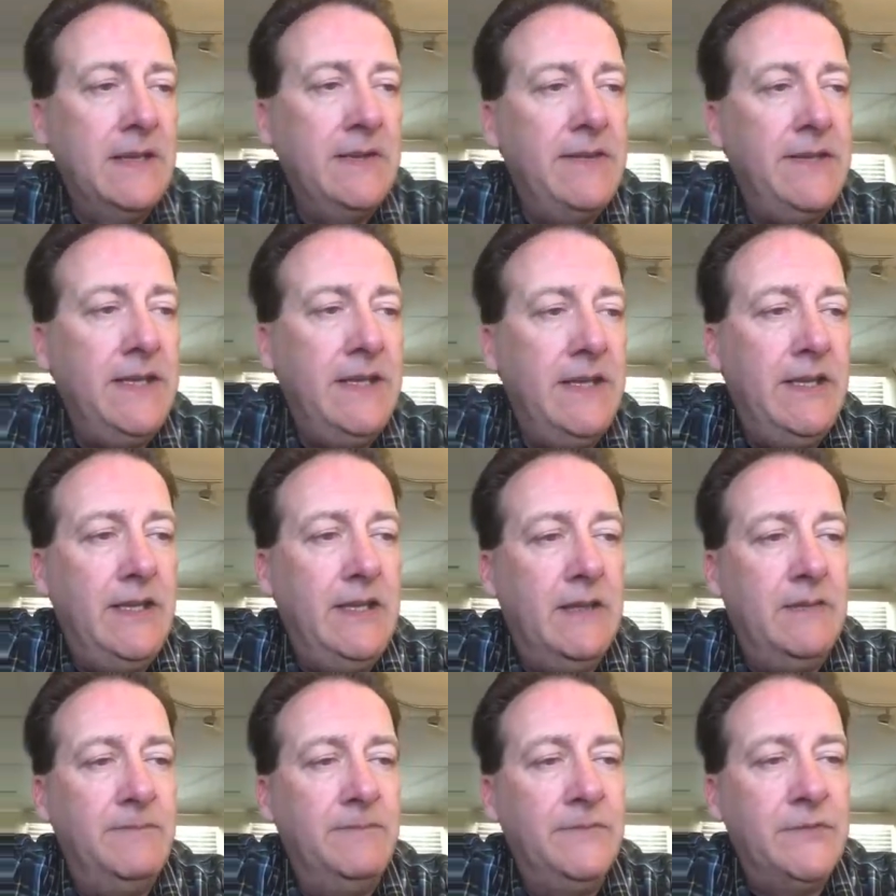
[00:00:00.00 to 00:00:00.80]

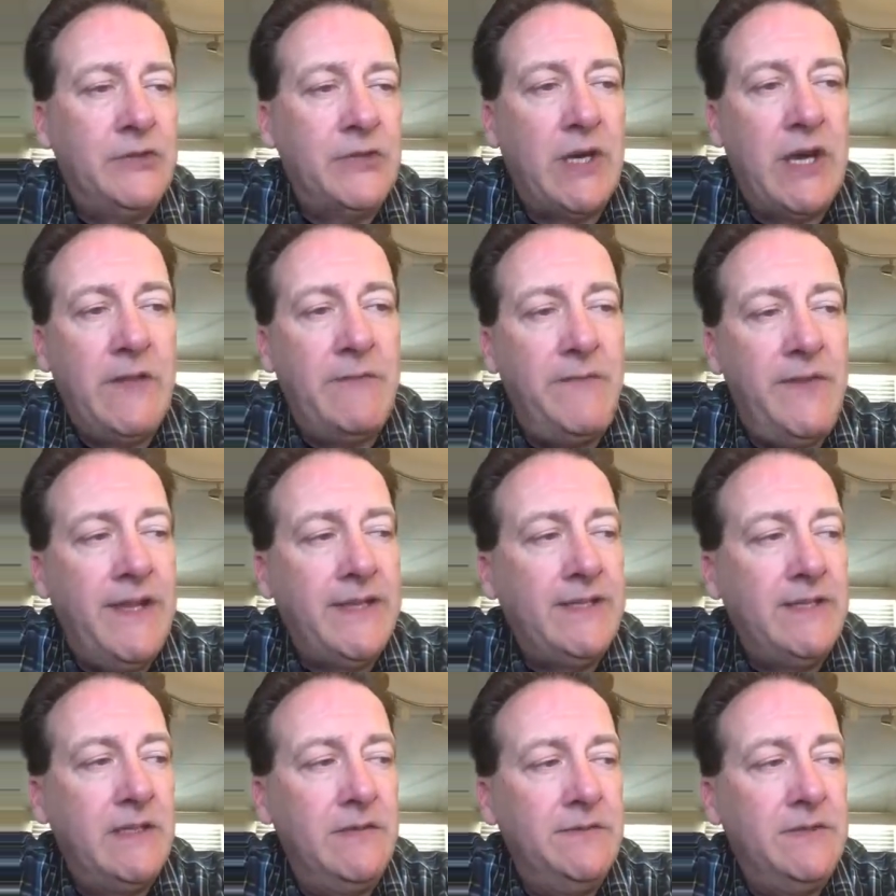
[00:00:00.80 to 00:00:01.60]
The
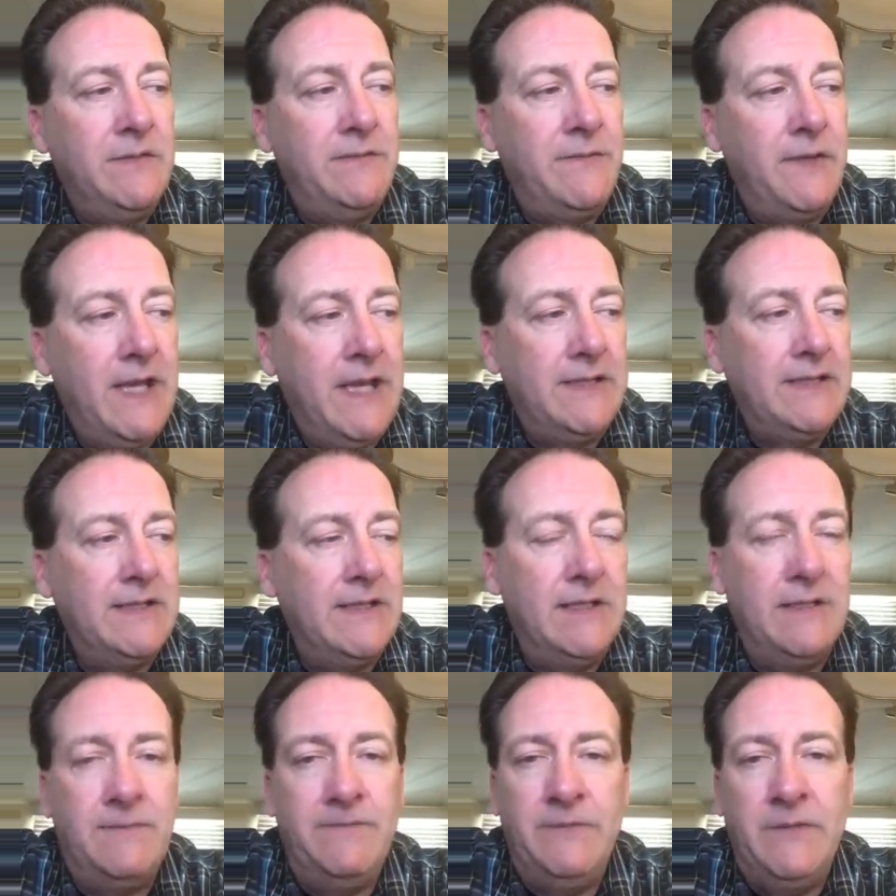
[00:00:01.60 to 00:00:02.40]
trifecta of
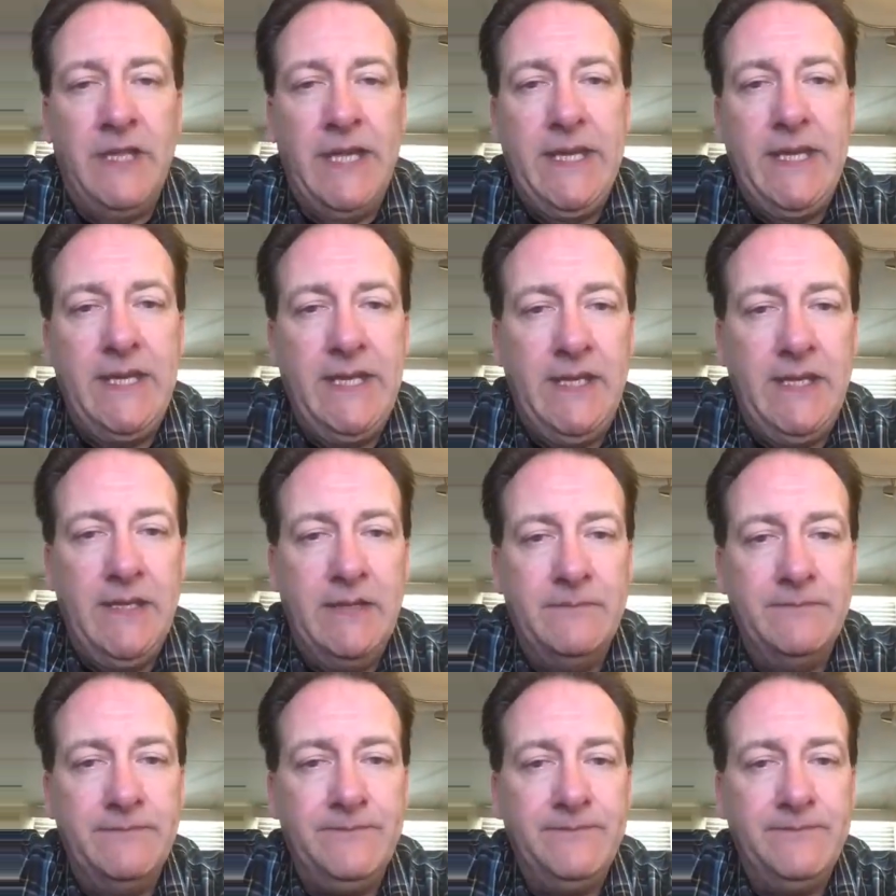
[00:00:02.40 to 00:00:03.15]
deflecta, Leahy,